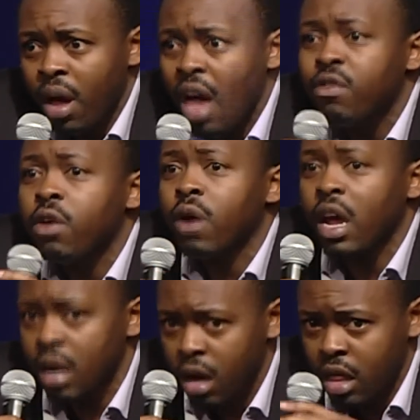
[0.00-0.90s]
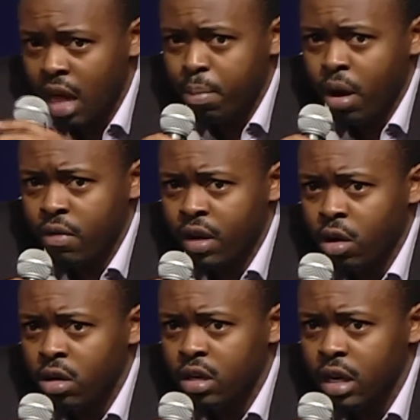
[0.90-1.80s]
ever run in that part of the
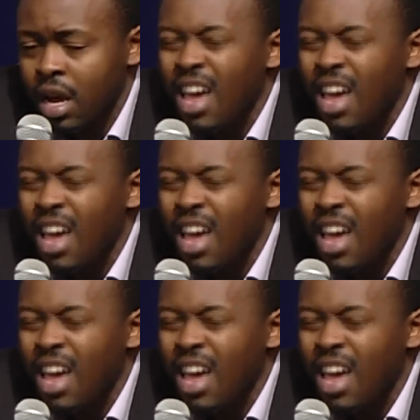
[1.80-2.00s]
continent